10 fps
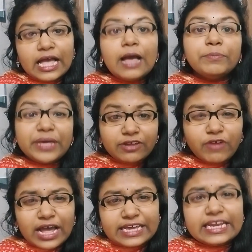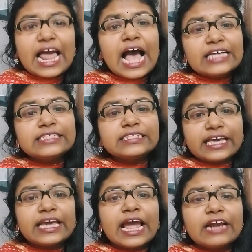Meanwhile, as
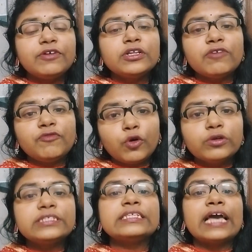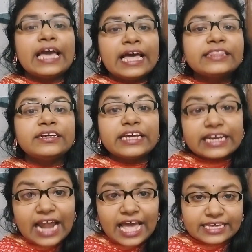King Edward IV's health
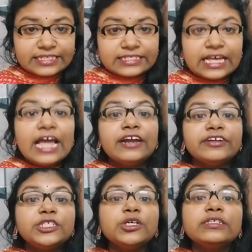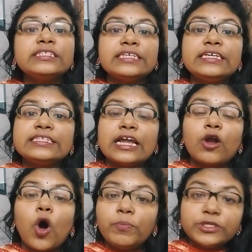declines, Richard sees
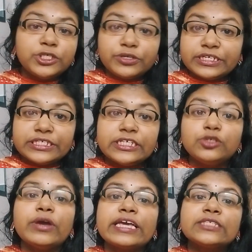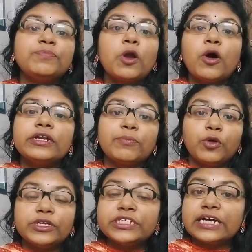an opportunity to exploit the
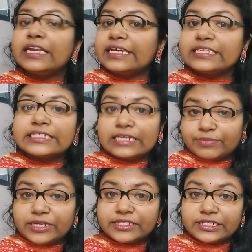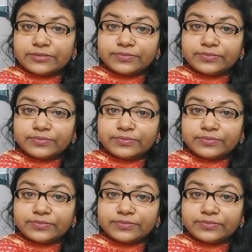political instability.